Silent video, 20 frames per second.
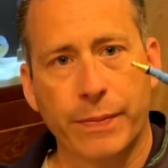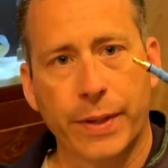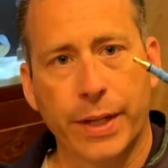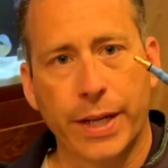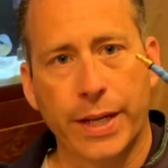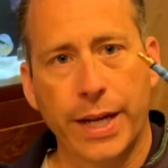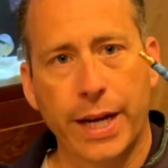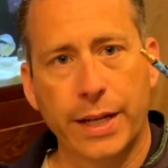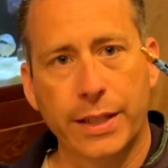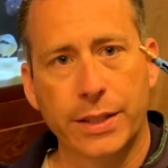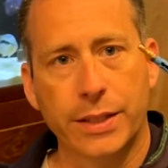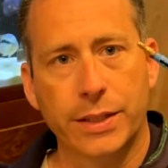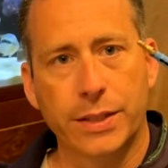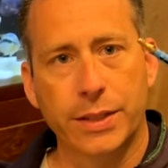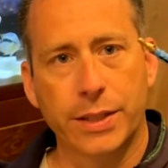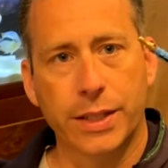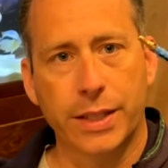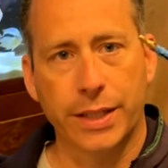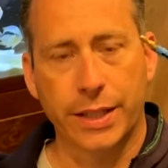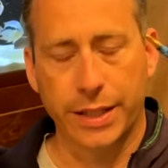connectors
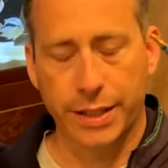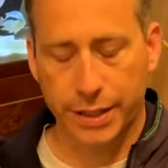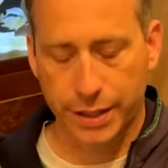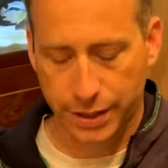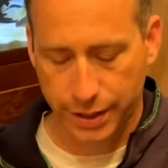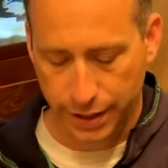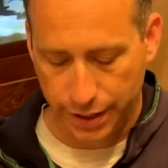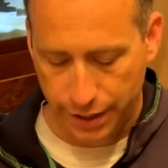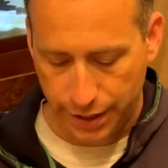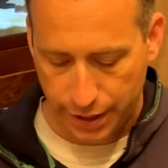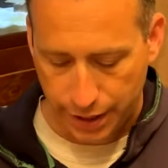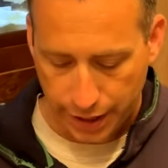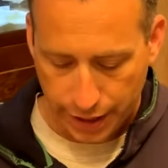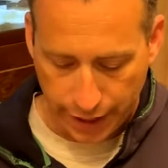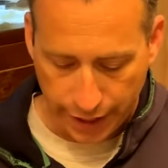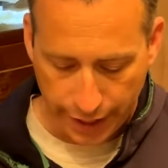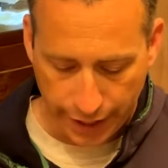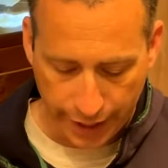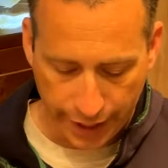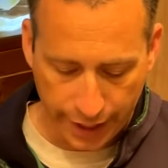on here.
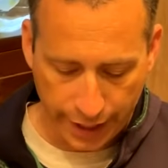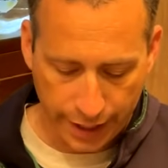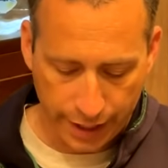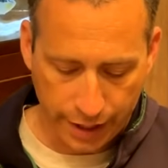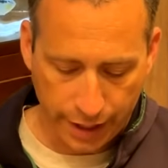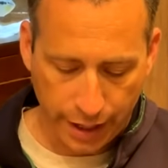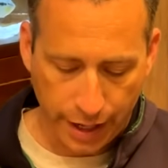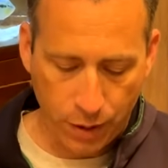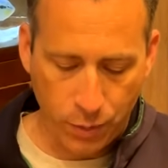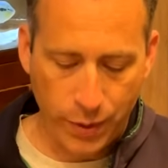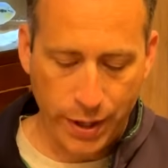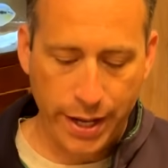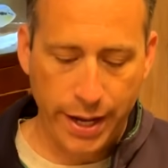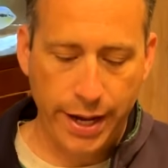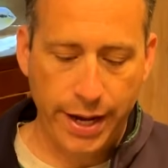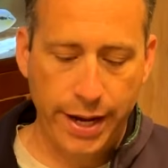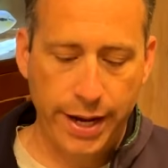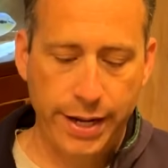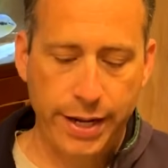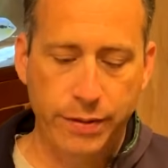And I went
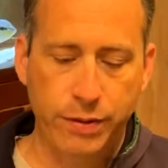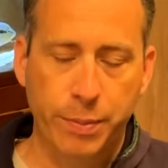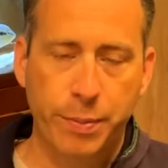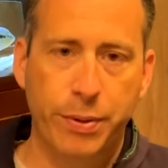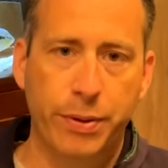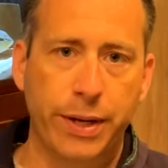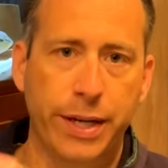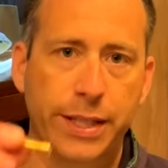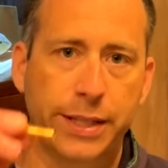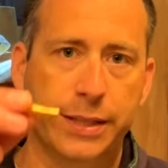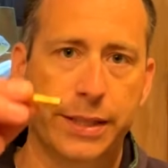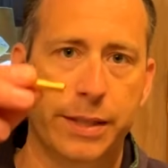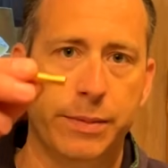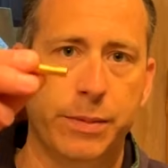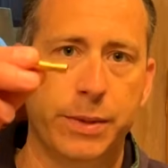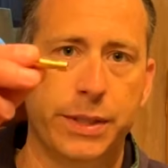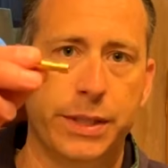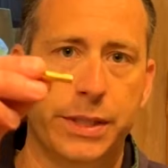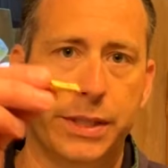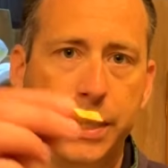ahead and replaced them
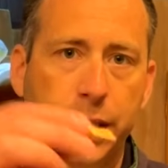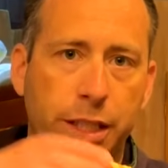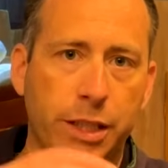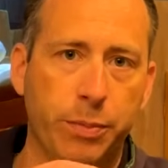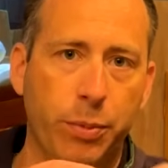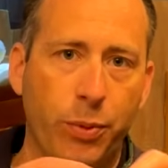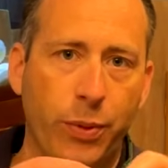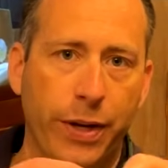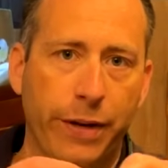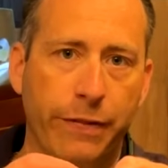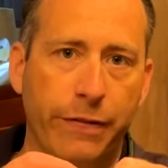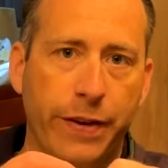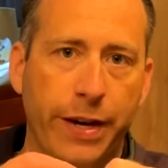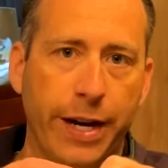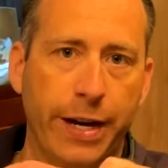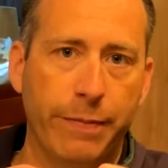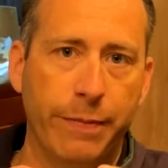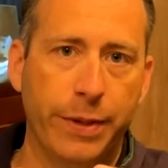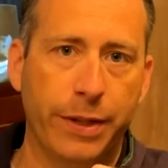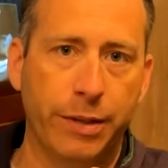with
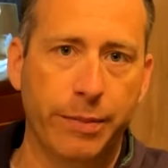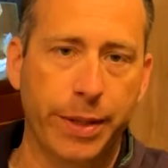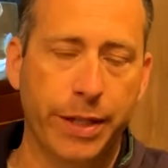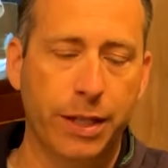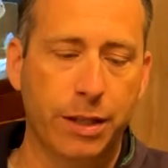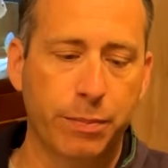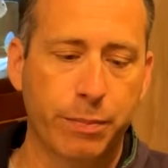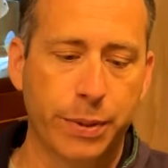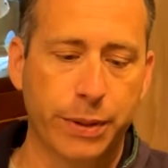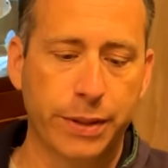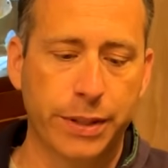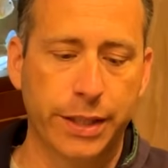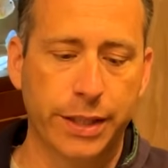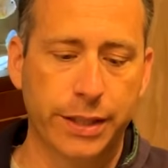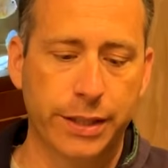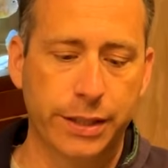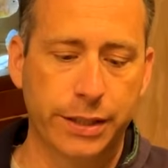6.5 millimeter bullets.